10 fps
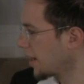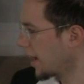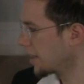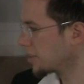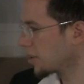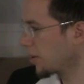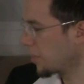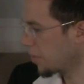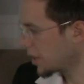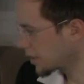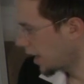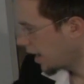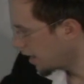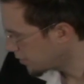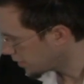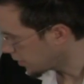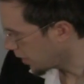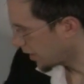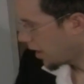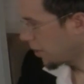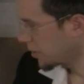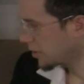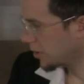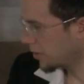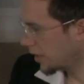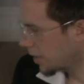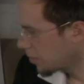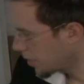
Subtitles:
And so it must have a common tone, and